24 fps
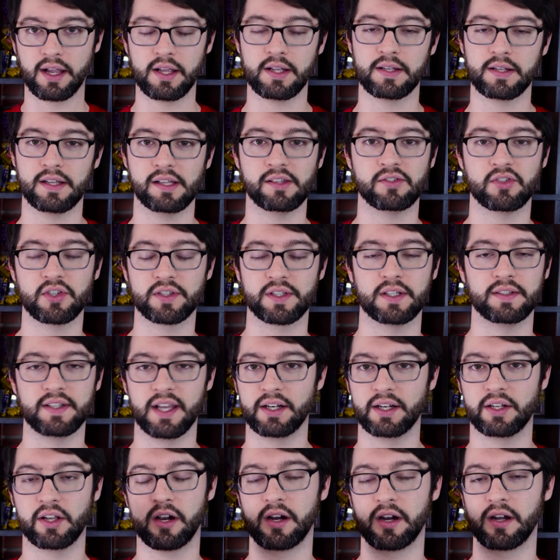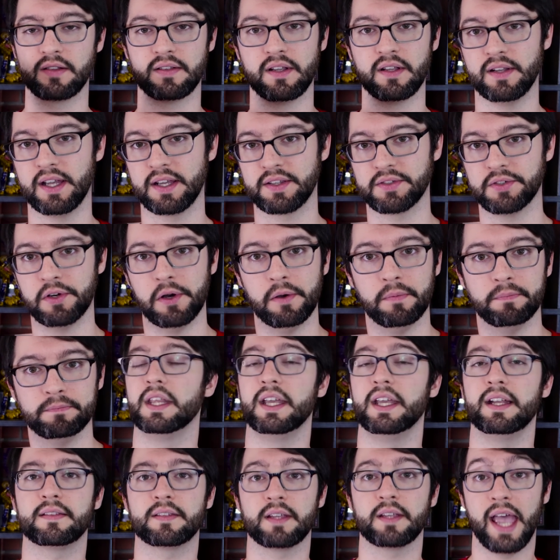It's just a dead card until next turn.
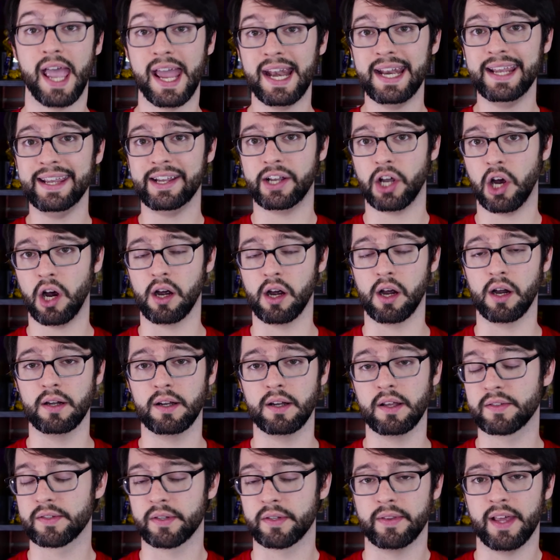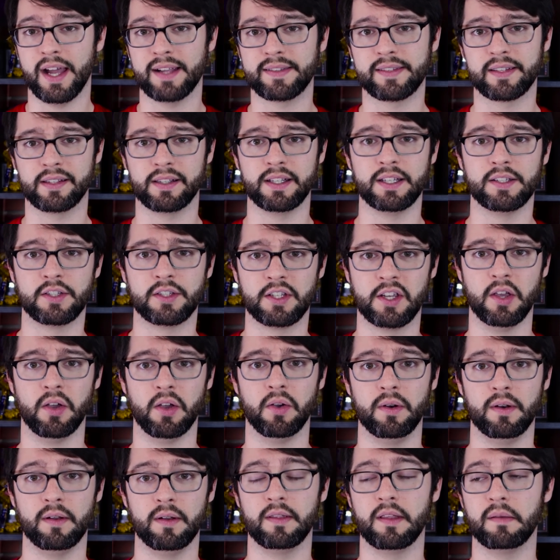It's any card, so that's at least
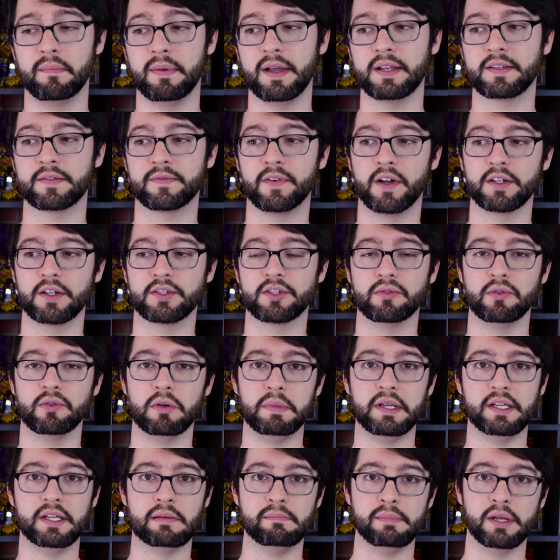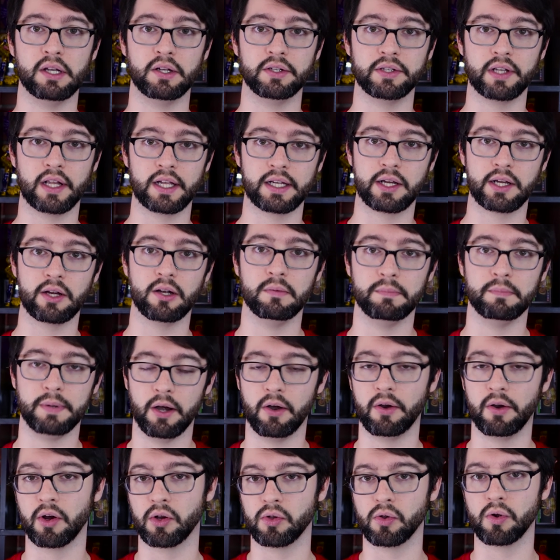cute. The best function would be a mill like your
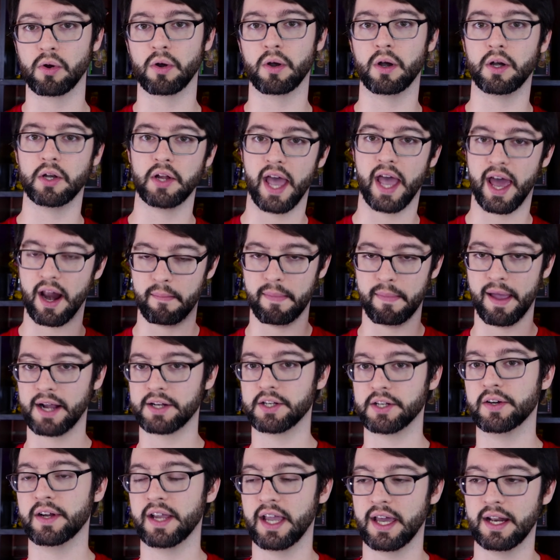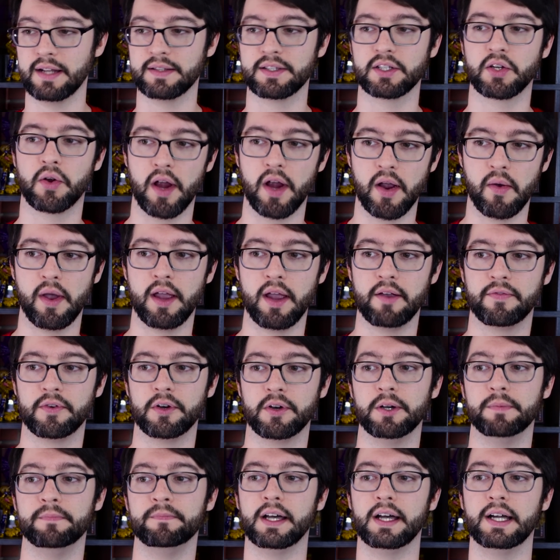Imperial Order and you add it back to your hand. It's a great way
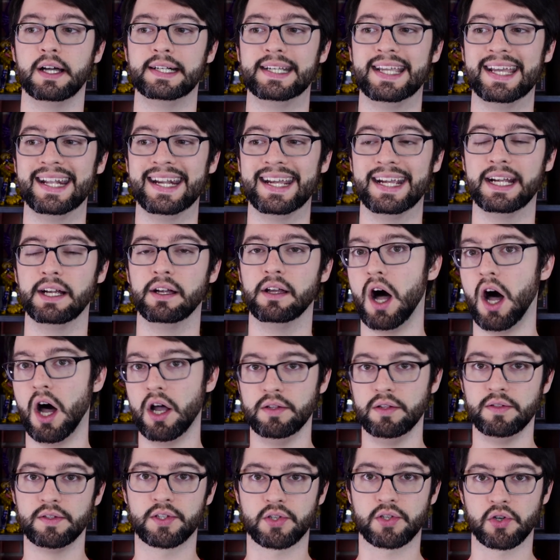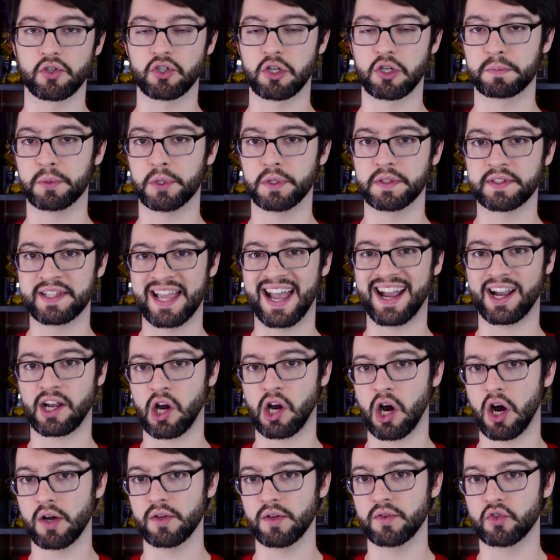for uh, getting unsearchable tech
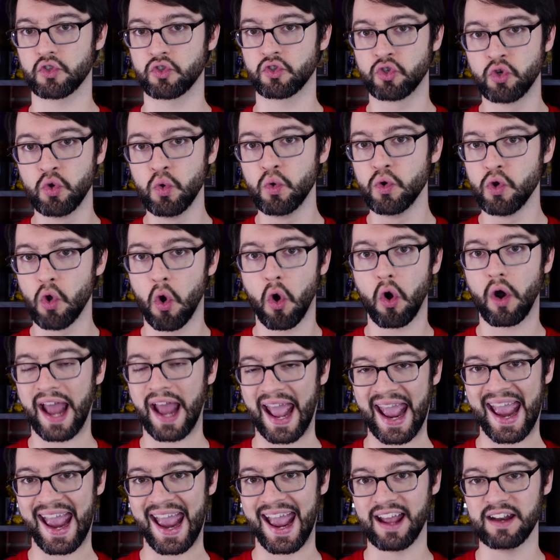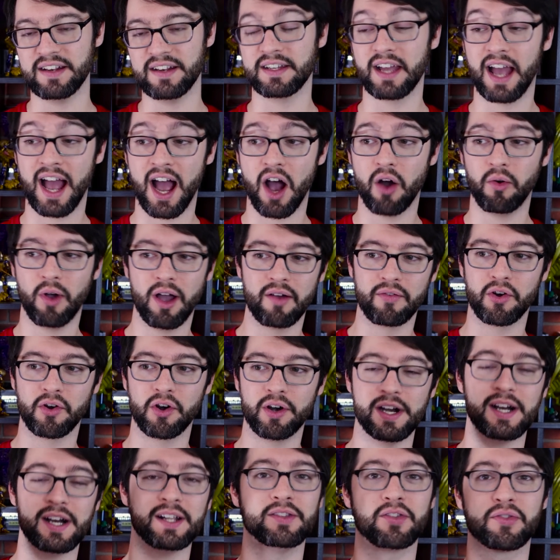cards to your hand. However,
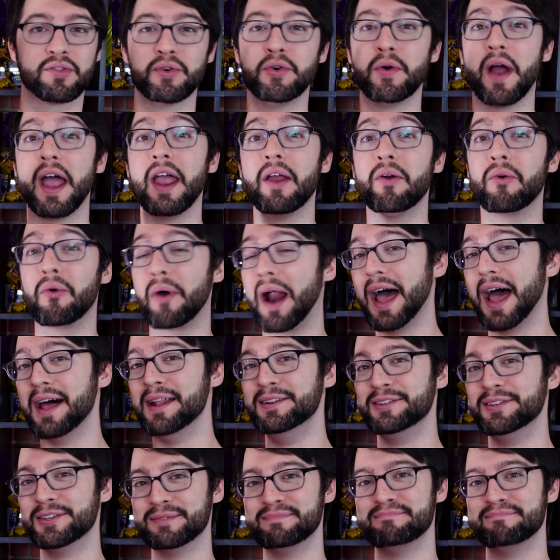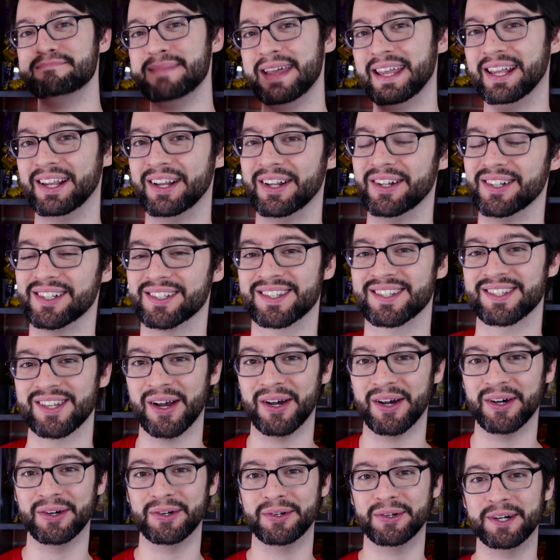it is through a random mill,
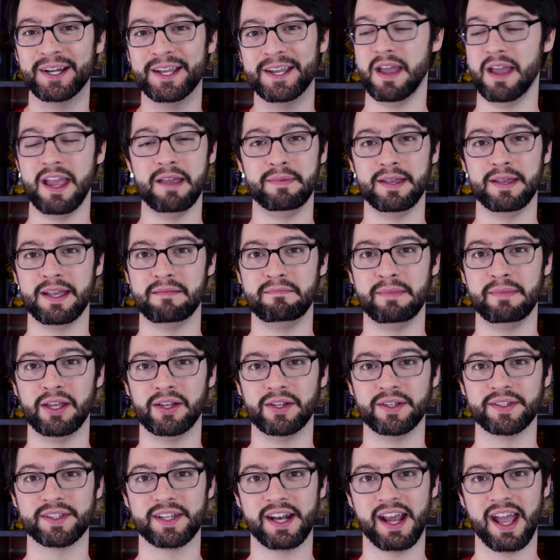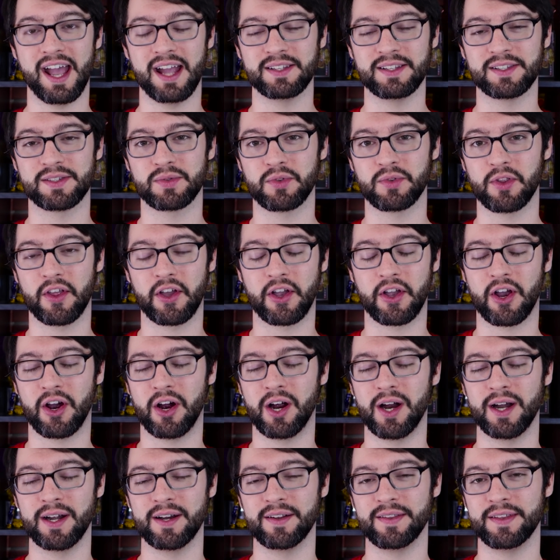so maybe it mills and adds the
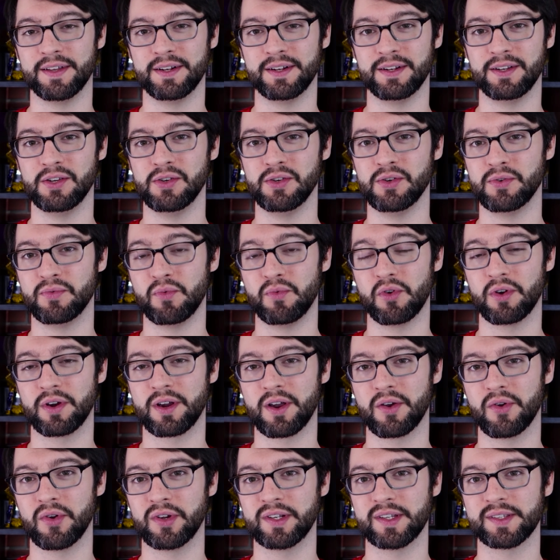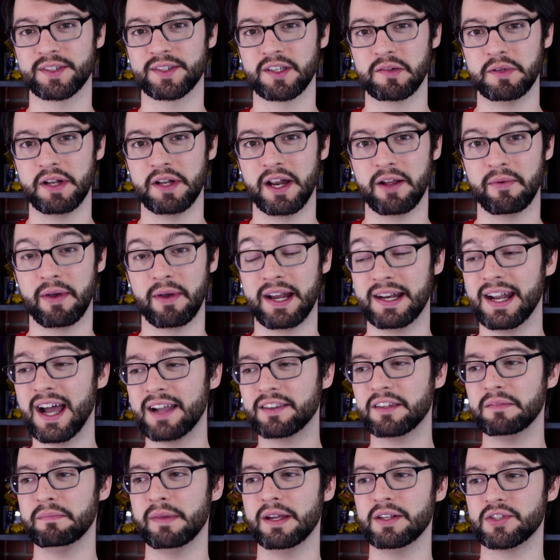card that you were going to summon anyway.
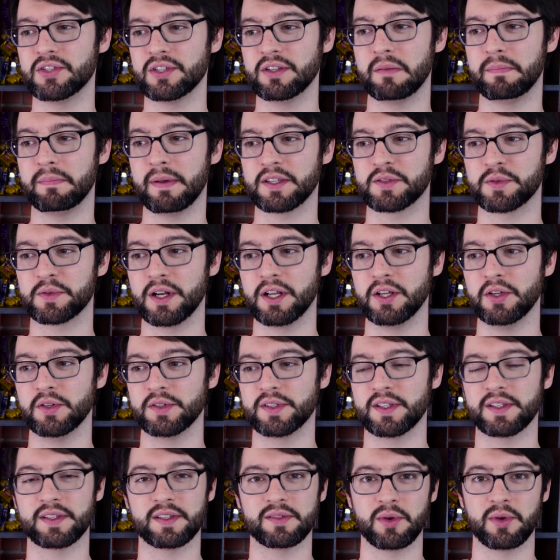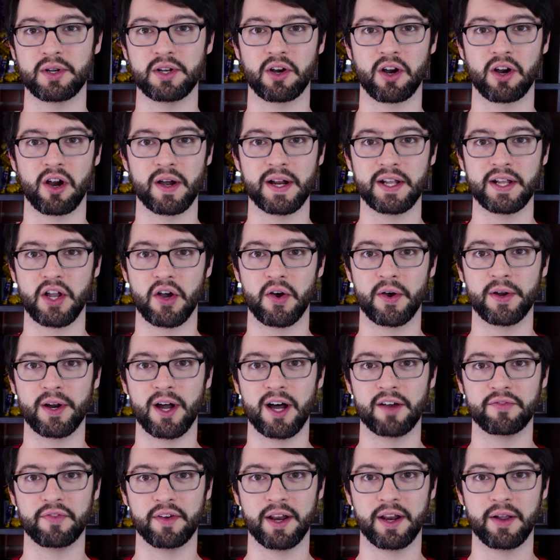Not to mention, the best way to use this is when you're already going
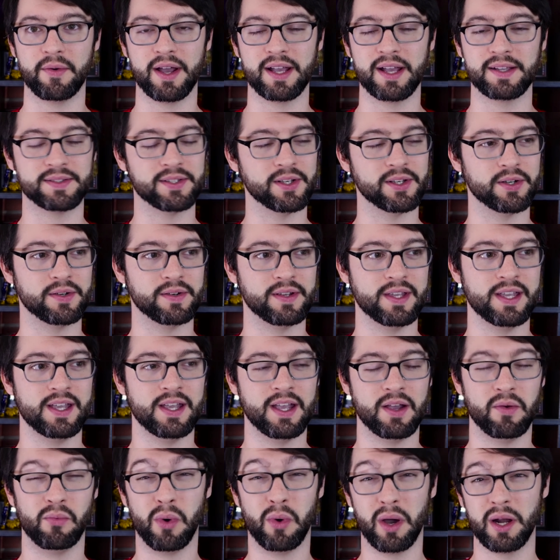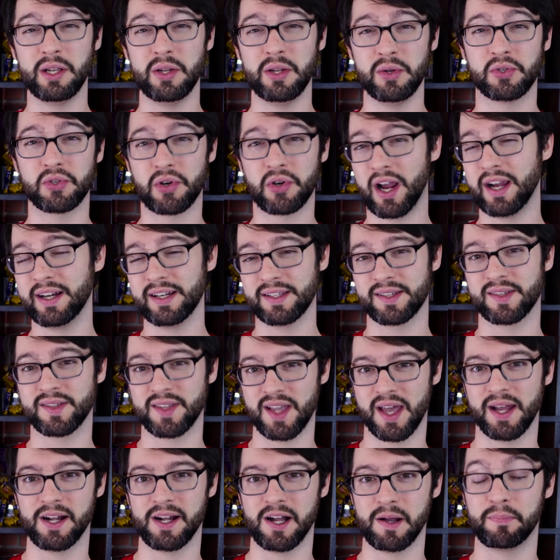off anyway. So what are you trying to
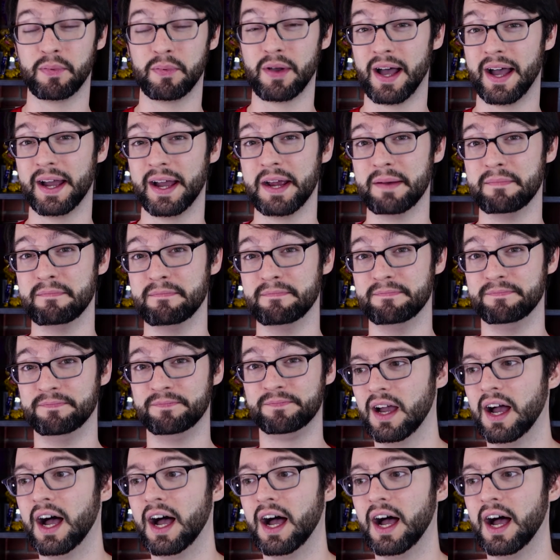set up? I am...